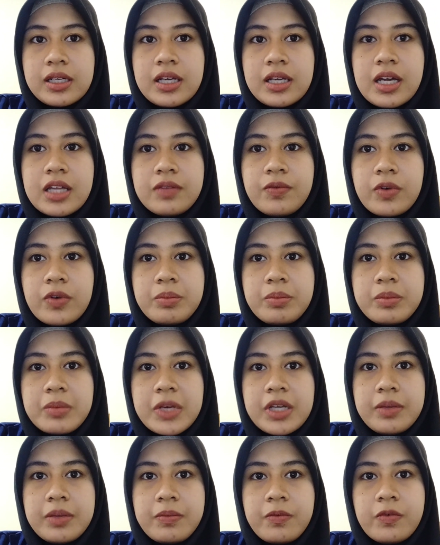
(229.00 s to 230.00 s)
get from
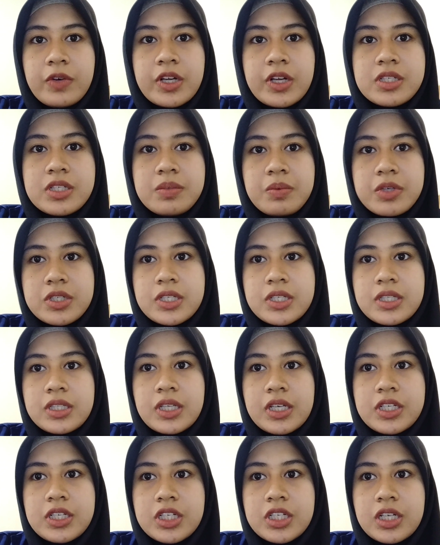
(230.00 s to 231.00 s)
my friend's
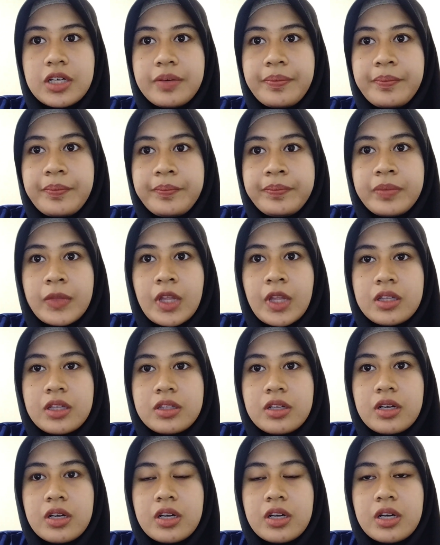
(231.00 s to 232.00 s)
presentation.
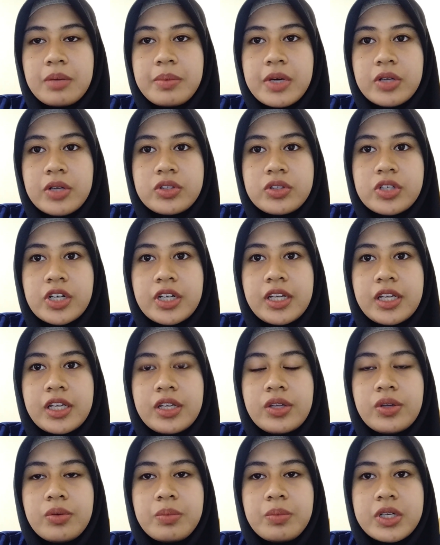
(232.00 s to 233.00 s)
About
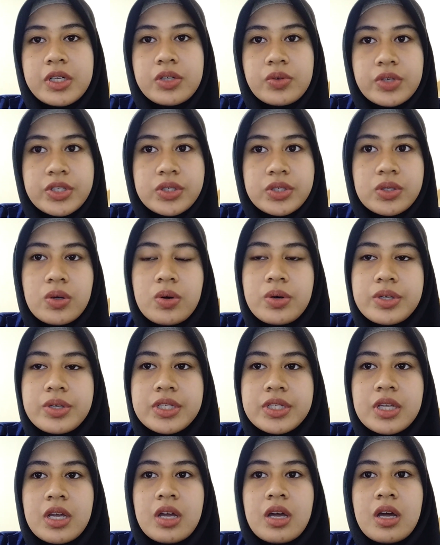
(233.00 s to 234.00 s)
training human
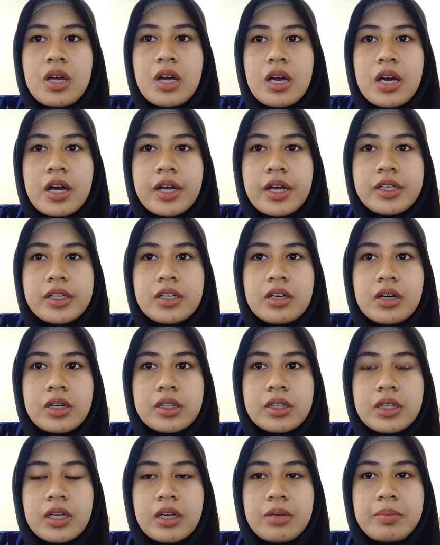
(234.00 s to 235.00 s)
resource, I
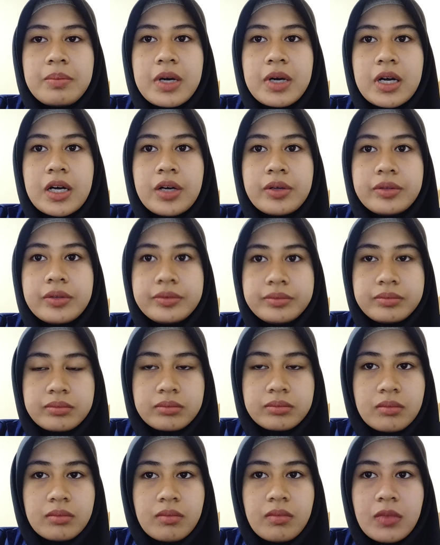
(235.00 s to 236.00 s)
got about
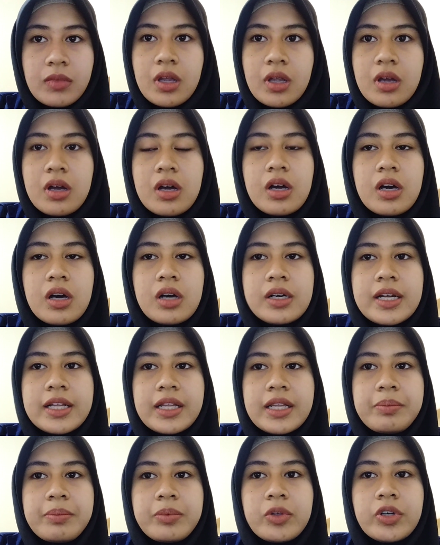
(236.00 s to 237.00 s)

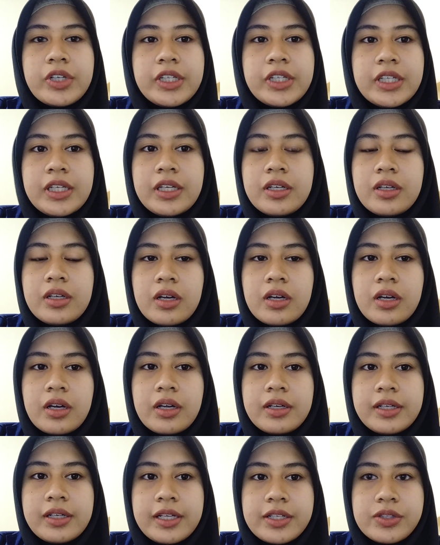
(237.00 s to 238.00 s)
that employee
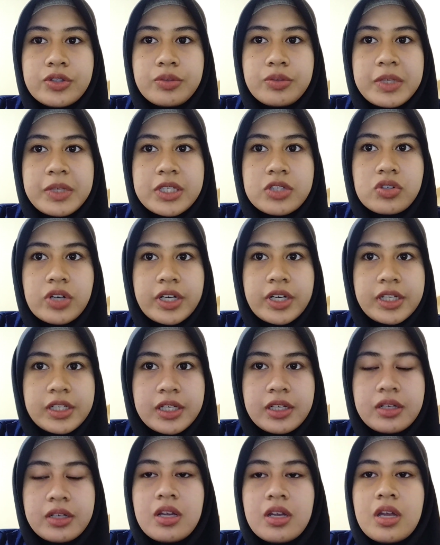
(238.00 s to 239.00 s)
need to be
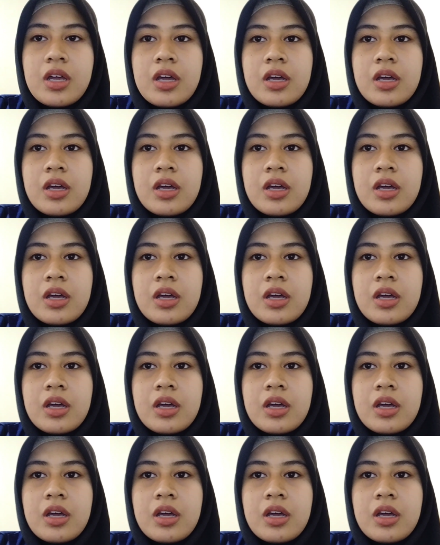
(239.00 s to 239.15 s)
trained